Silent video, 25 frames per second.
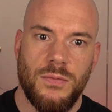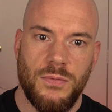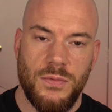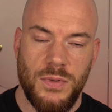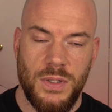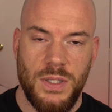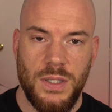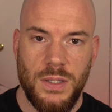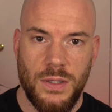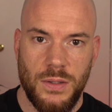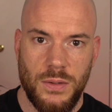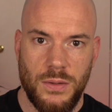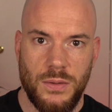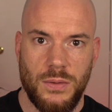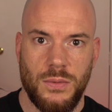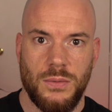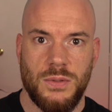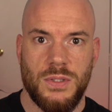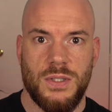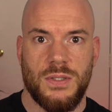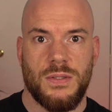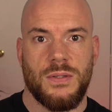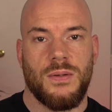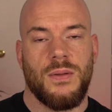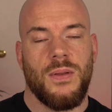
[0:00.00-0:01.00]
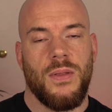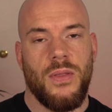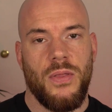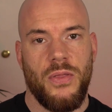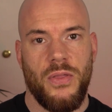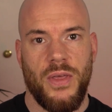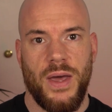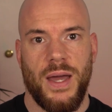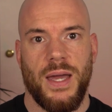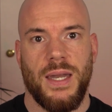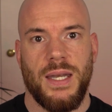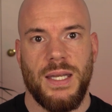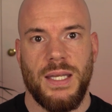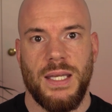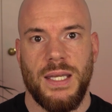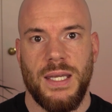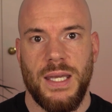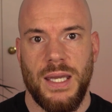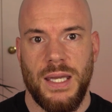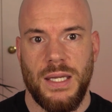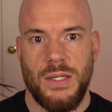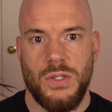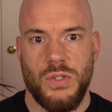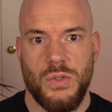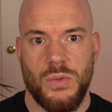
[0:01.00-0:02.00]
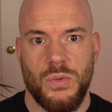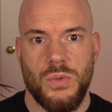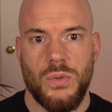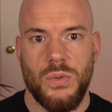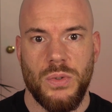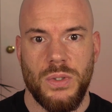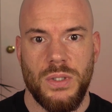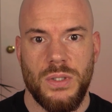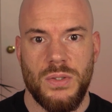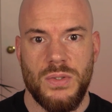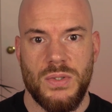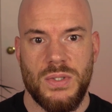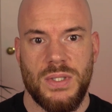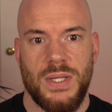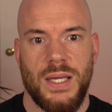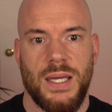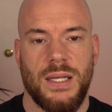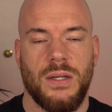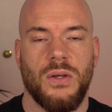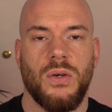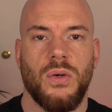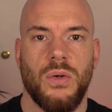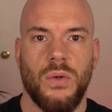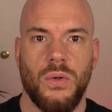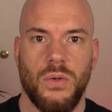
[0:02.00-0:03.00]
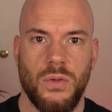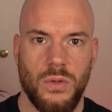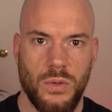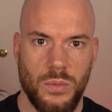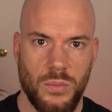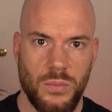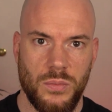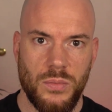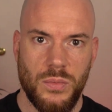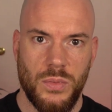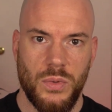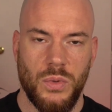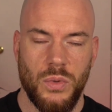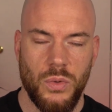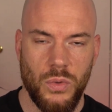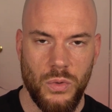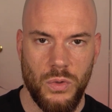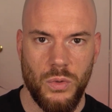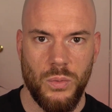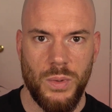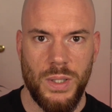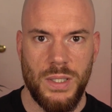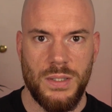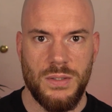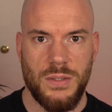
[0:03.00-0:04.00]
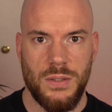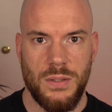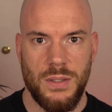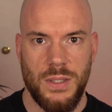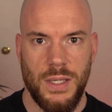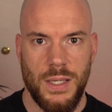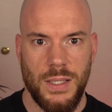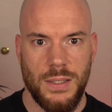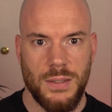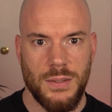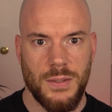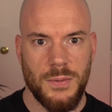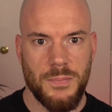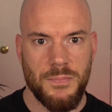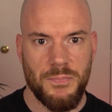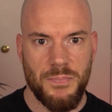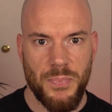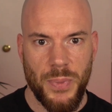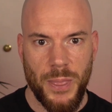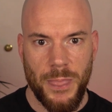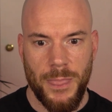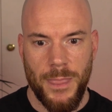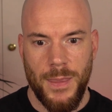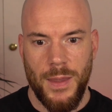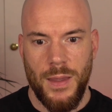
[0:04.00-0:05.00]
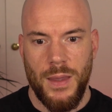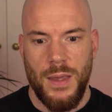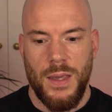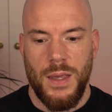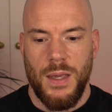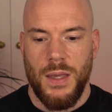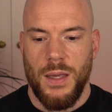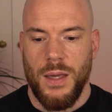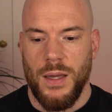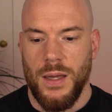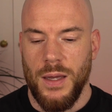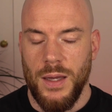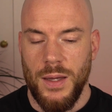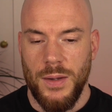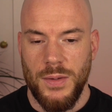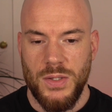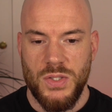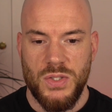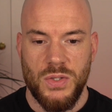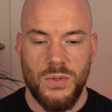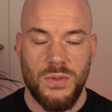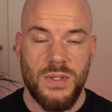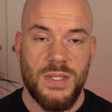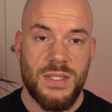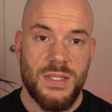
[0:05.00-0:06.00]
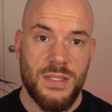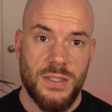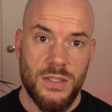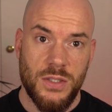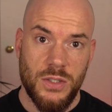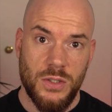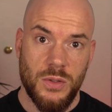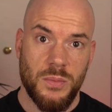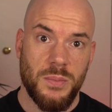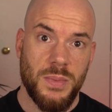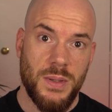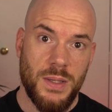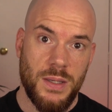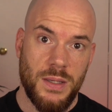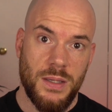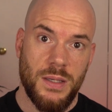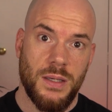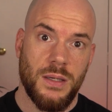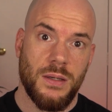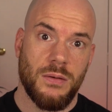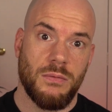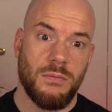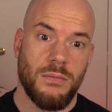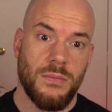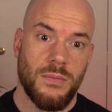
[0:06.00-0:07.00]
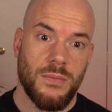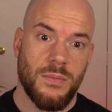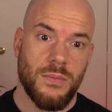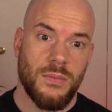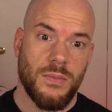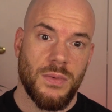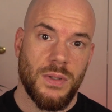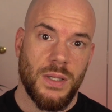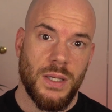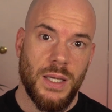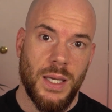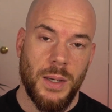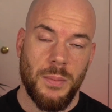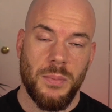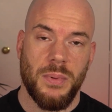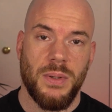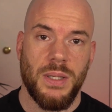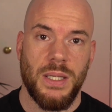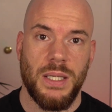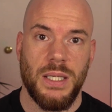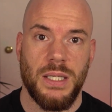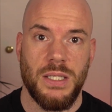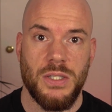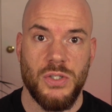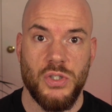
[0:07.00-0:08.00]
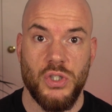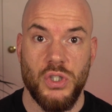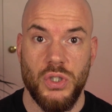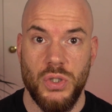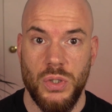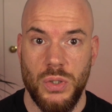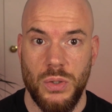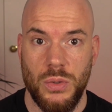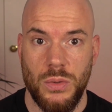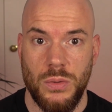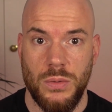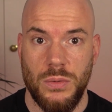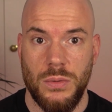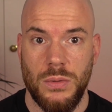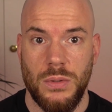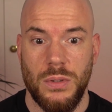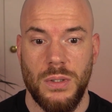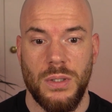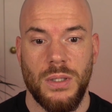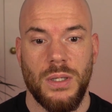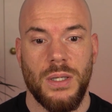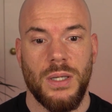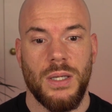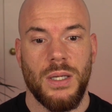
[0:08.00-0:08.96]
videos that engage your audience and hook them all the way to the end. So this is going to be happening in June.